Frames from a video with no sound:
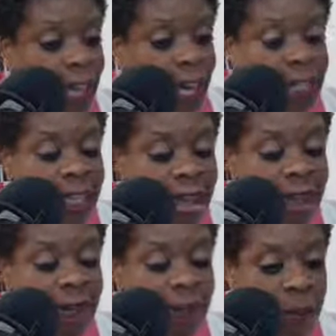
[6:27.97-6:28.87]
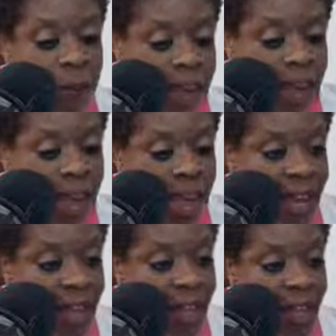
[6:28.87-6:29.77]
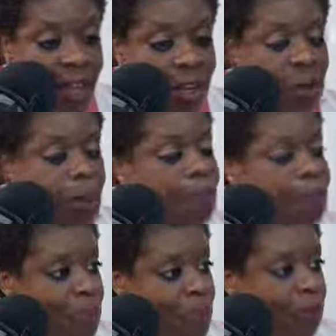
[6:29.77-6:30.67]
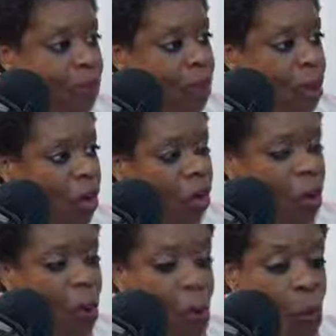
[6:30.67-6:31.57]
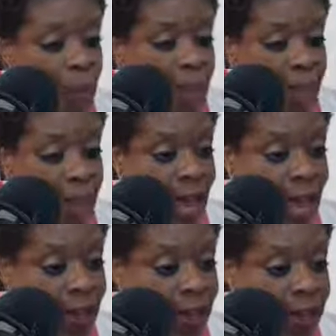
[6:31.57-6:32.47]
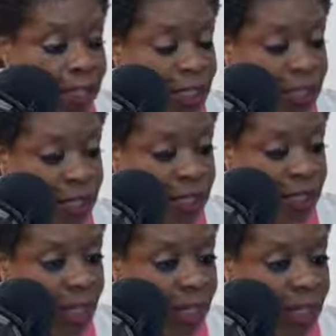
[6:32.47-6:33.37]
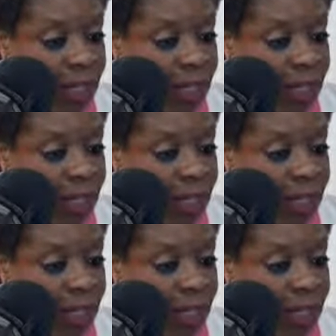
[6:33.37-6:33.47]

And then from there, you can build on what that happiness looks like.